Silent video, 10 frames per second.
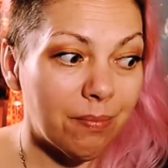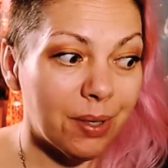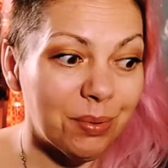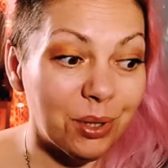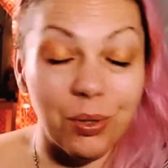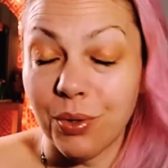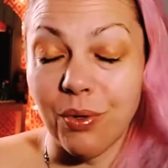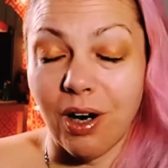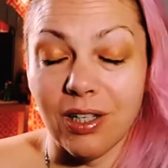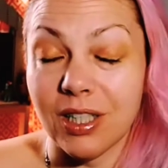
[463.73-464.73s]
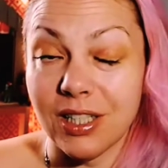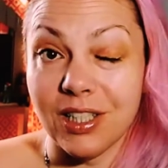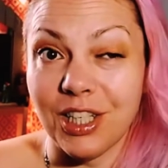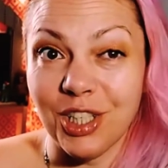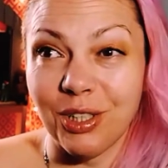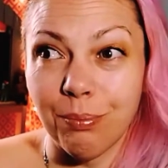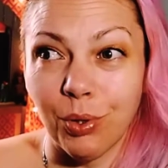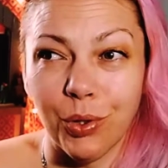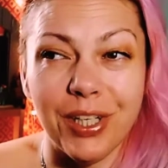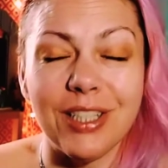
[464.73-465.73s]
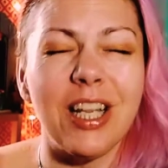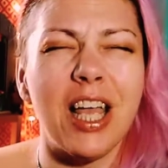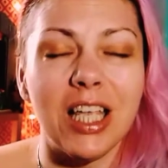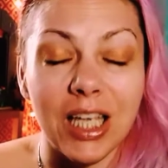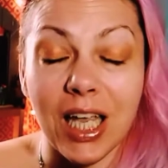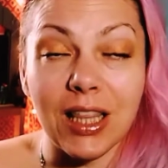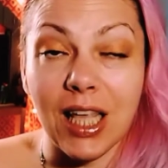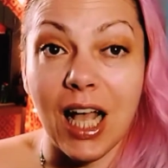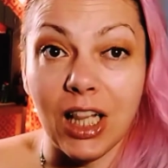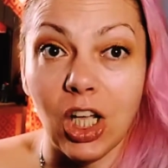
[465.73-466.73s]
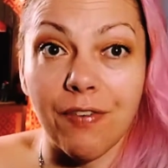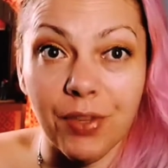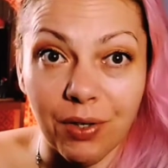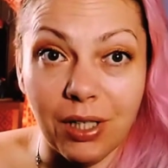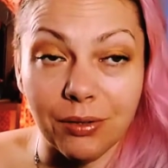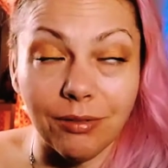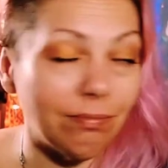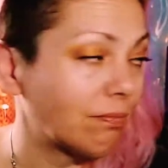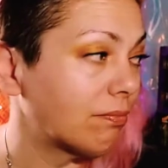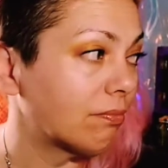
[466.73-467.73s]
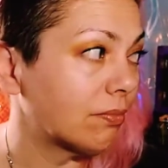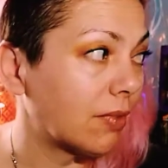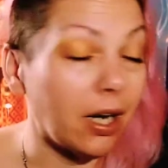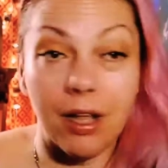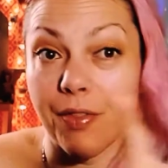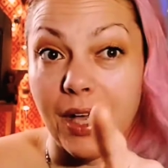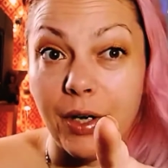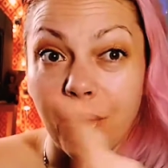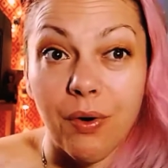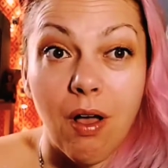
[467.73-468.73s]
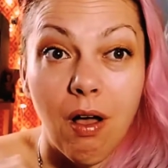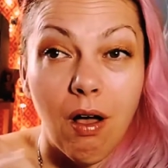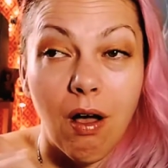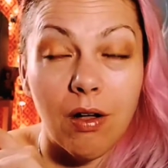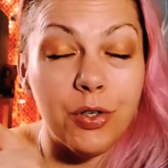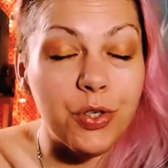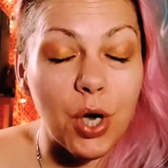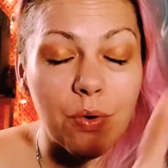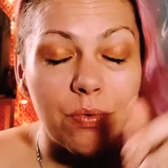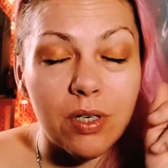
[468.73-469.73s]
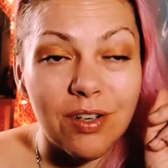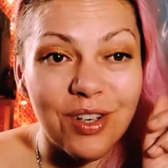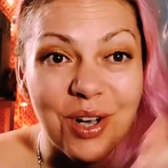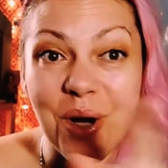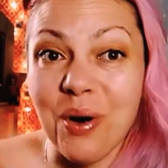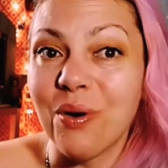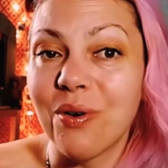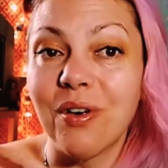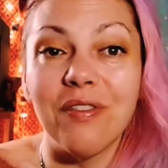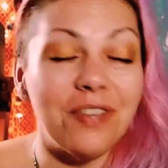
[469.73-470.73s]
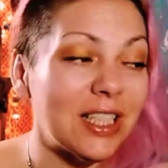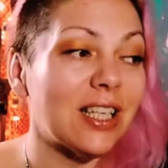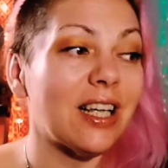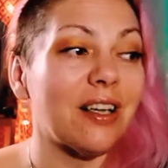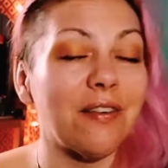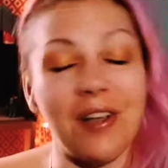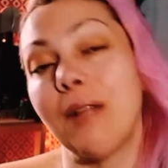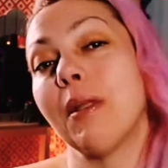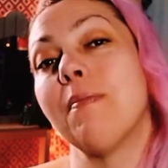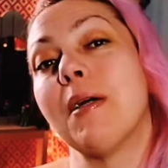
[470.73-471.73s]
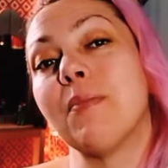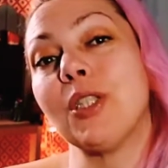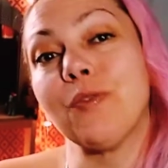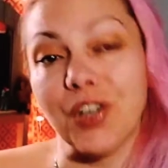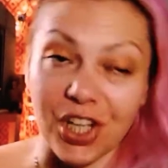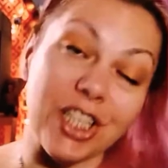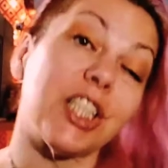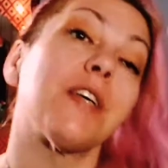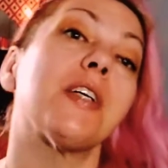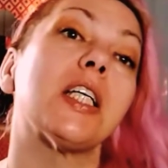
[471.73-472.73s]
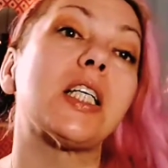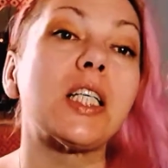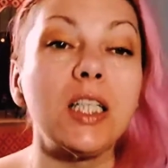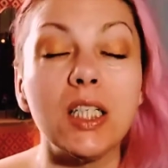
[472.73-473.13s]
People who aren't essential employees, get the hell off the road. And on that note, don't go visiting family members for Thanksgiving.